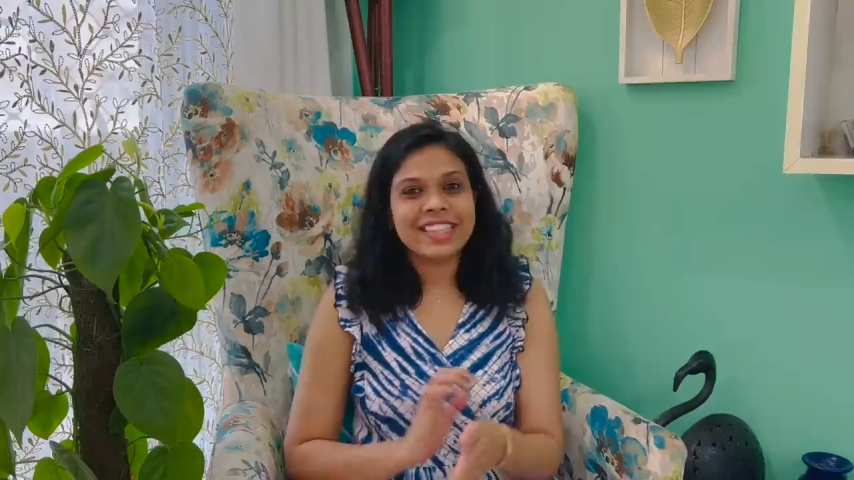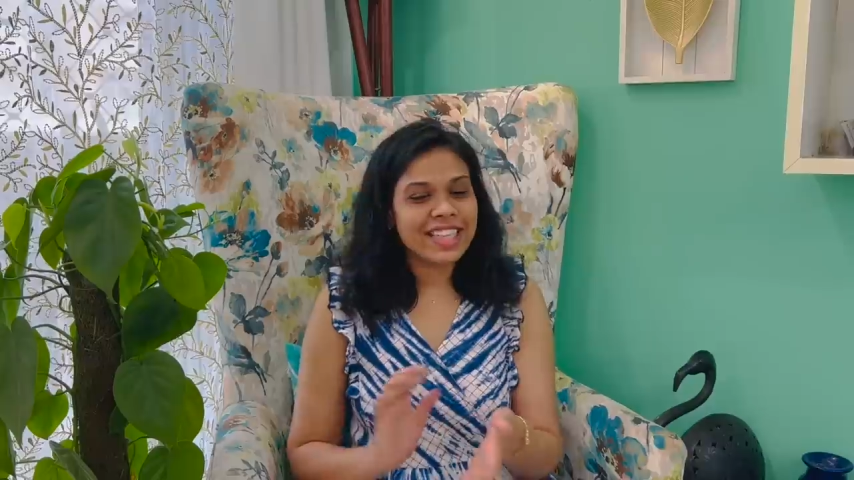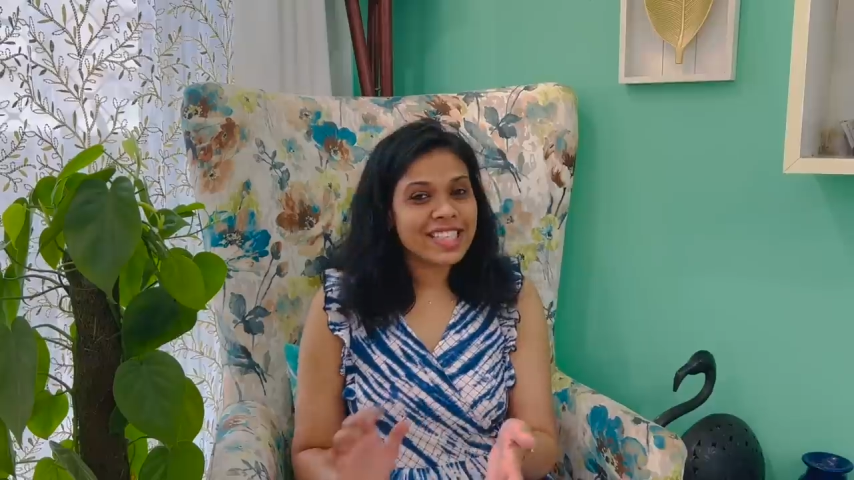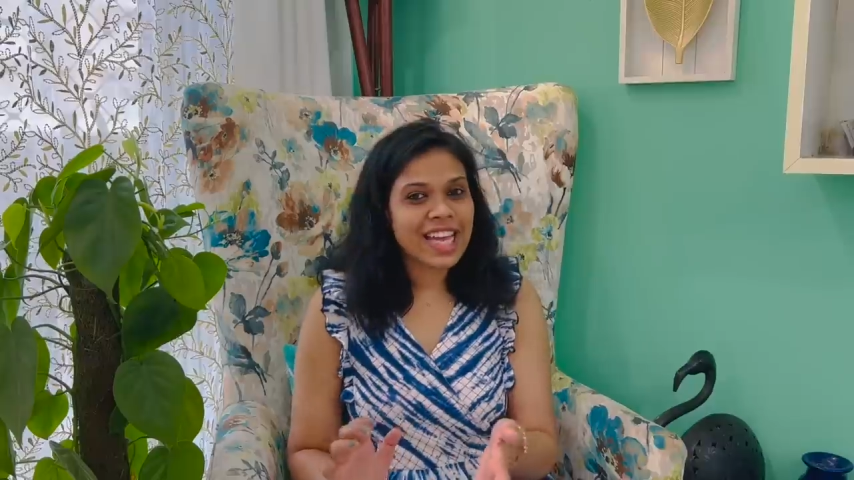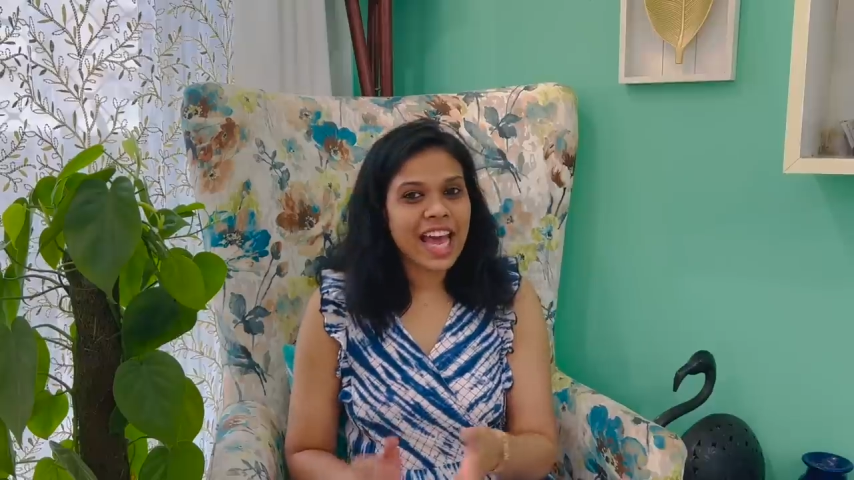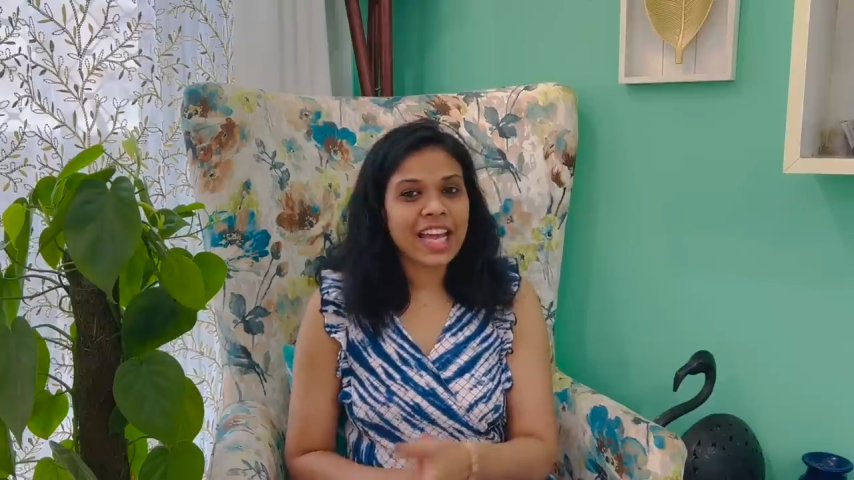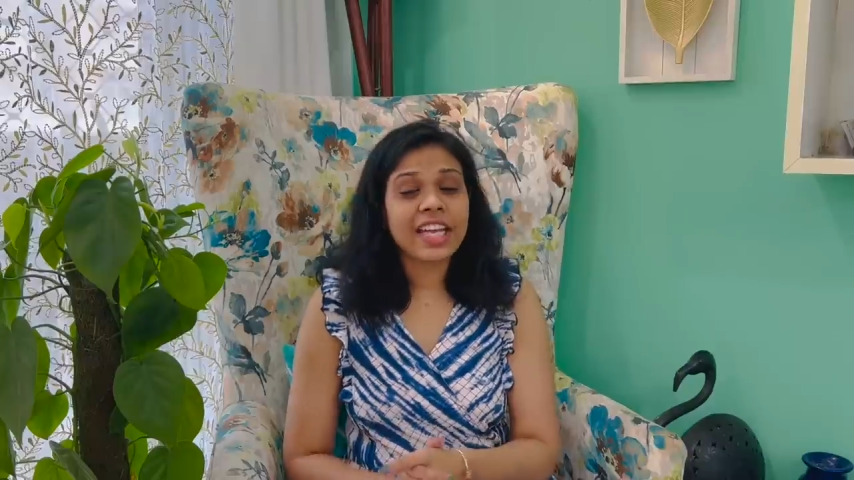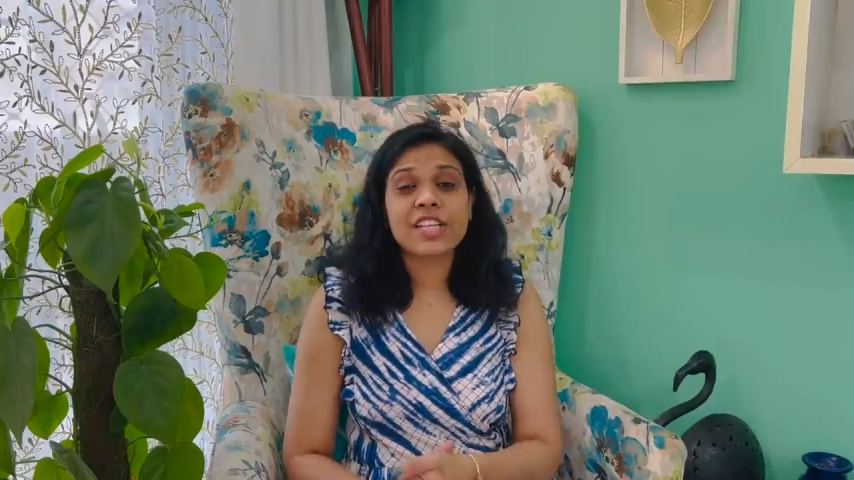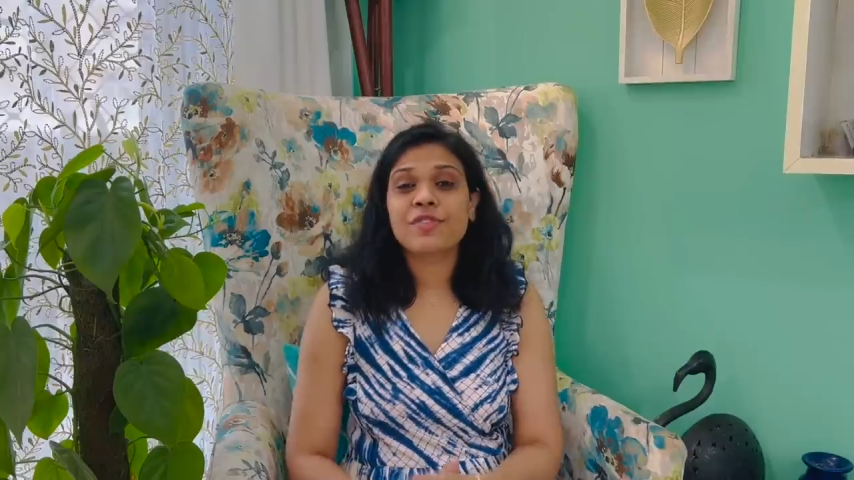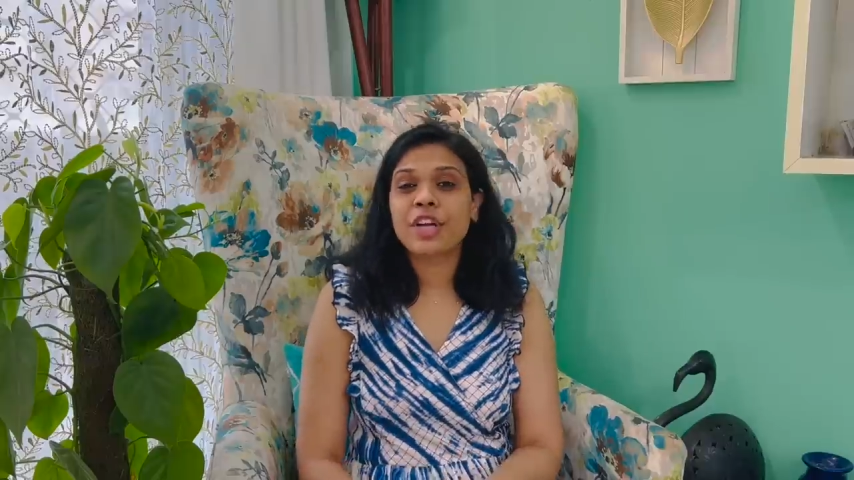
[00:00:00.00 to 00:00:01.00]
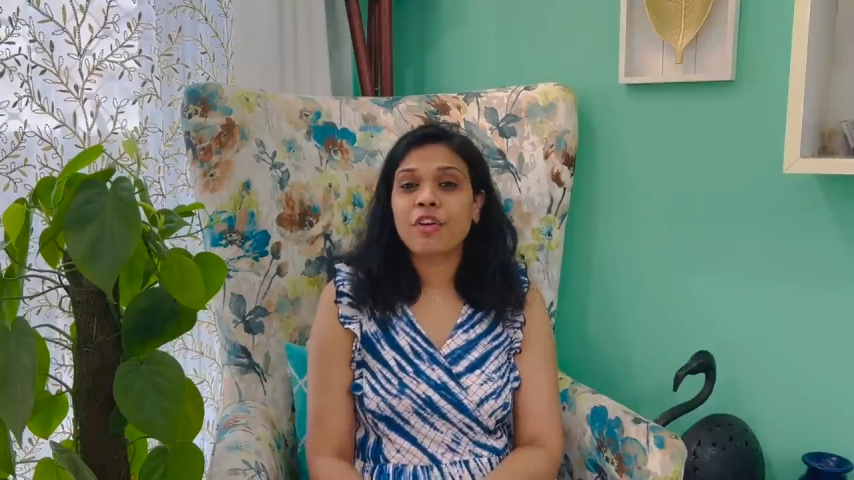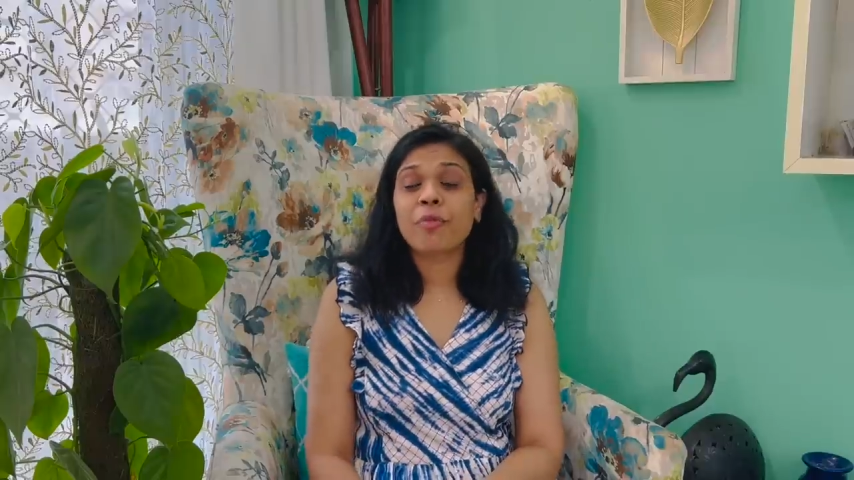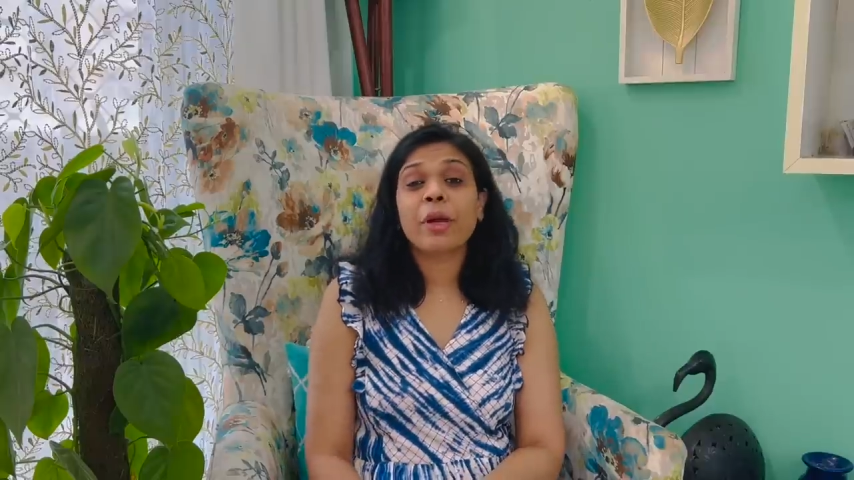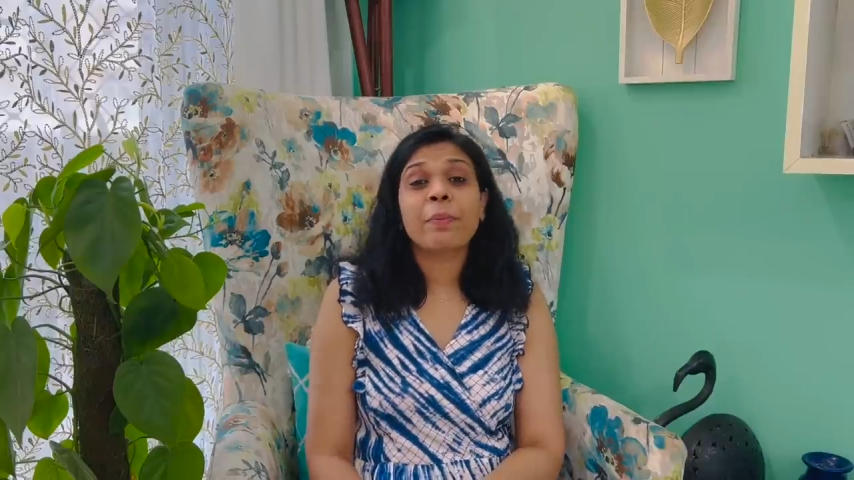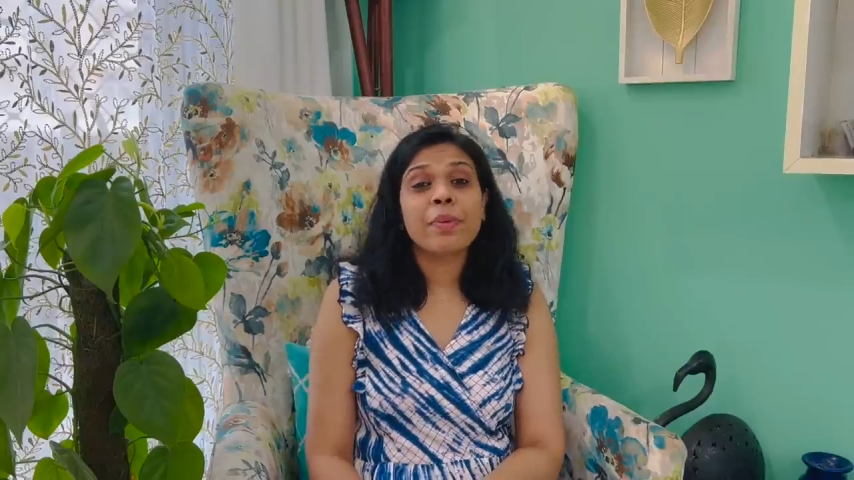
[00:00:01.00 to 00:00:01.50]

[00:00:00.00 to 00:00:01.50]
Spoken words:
This hack is one of my